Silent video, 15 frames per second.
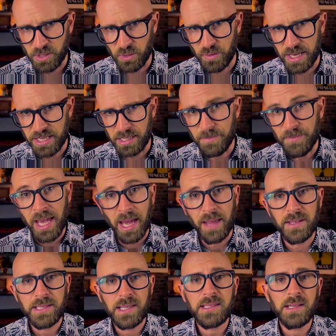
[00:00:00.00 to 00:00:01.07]
already. And
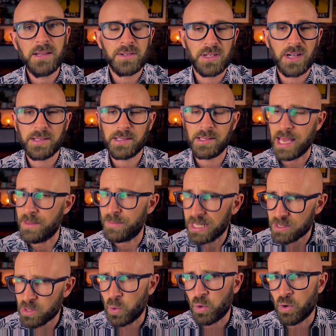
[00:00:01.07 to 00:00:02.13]
this isn't just a
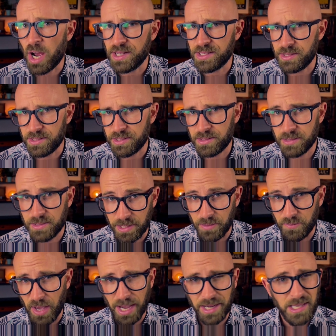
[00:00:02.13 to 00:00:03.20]
political crisis. In
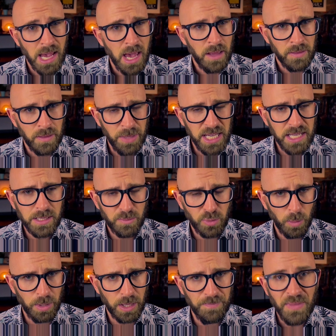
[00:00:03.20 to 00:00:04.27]
fact, the biggest
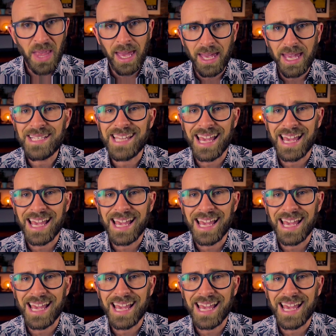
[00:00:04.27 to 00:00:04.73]
problem is